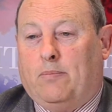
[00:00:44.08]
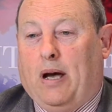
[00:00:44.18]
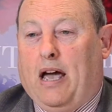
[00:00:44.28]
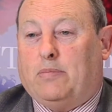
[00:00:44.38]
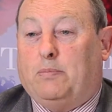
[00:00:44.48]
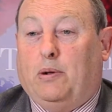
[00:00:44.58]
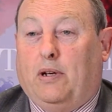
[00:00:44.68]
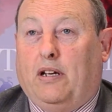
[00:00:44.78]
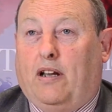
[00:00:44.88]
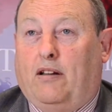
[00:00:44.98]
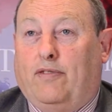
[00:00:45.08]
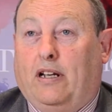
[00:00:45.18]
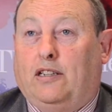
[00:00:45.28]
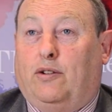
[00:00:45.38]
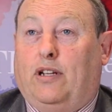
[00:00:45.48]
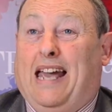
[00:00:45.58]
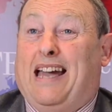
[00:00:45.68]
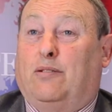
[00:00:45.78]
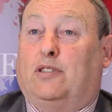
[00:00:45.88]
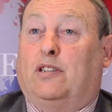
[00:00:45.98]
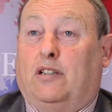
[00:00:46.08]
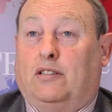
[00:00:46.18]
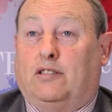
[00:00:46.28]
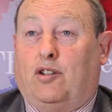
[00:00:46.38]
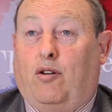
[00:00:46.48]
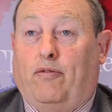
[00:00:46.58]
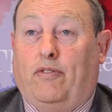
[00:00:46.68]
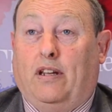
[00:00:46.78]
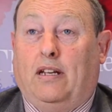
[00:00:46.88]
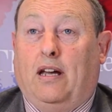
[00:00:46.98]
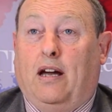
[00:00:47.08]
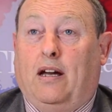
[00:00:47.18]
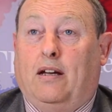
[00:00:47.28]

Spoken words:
Perhaps building another village on the outskirts of the